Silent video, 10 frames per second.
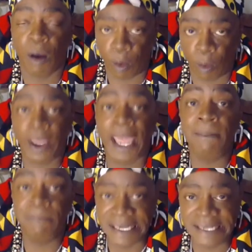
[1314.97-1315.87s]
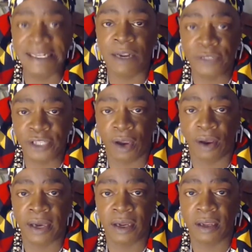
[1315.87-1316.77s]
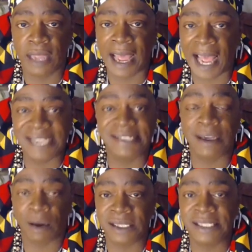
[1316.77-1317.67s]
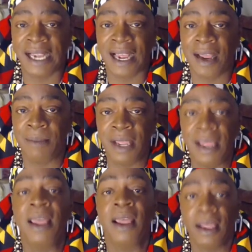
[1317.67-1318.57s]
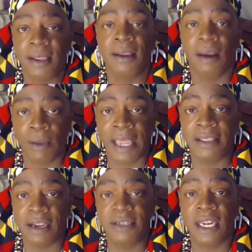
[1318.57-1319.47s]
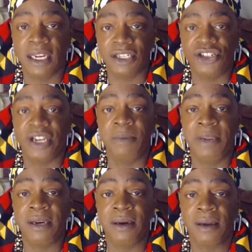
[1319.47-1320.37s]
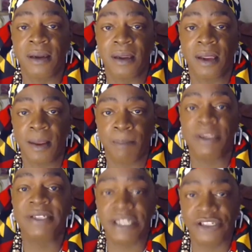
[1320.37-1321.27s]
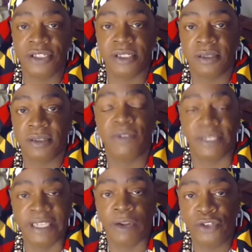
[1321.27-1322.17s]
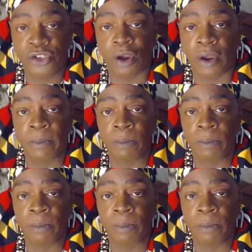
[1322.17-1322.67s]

Okay, be self-taught. I say all the time, okay, there's a legitimate position for self-taught